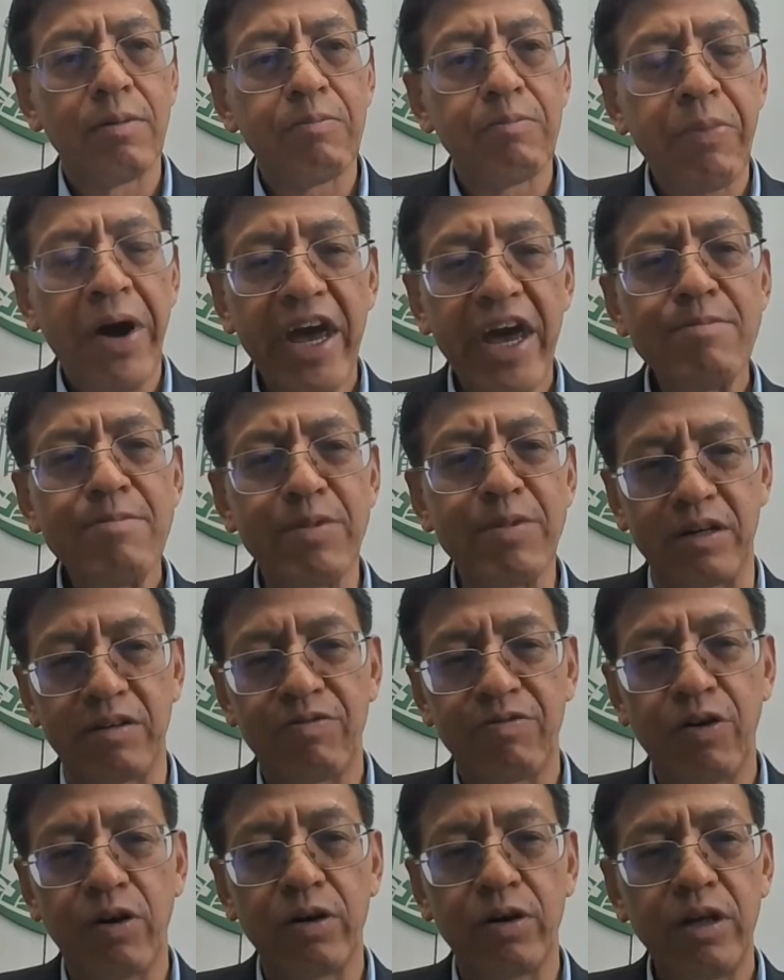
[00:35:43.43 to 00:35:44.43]
payment
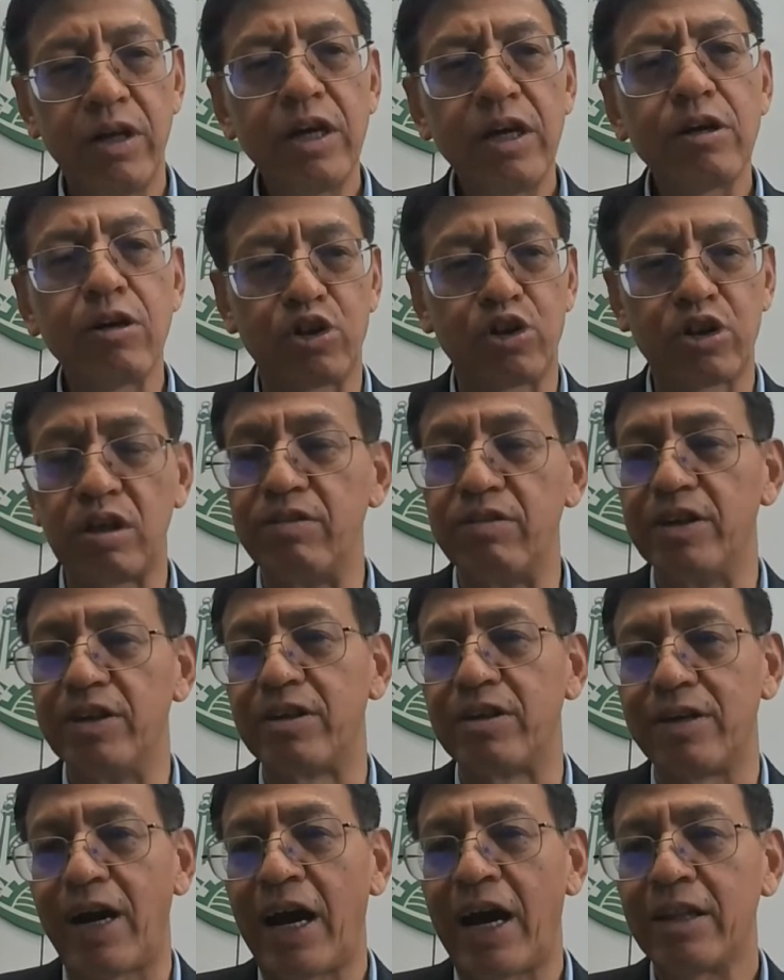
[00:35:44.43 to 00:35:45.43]
for
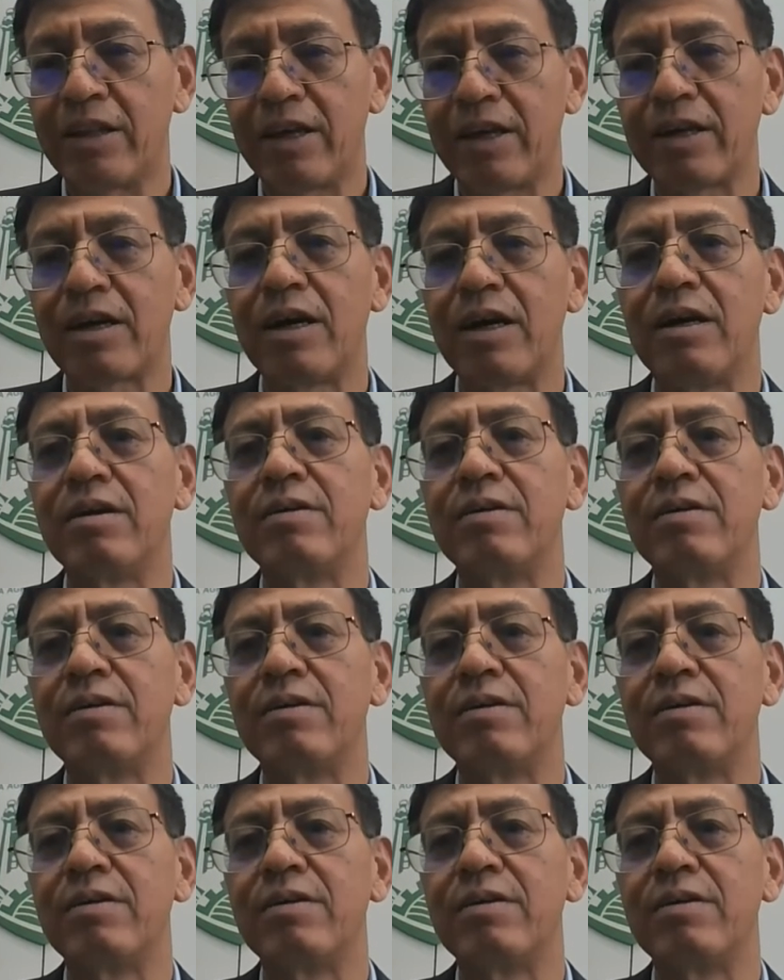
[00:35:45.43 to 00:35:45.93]
eco-services. I think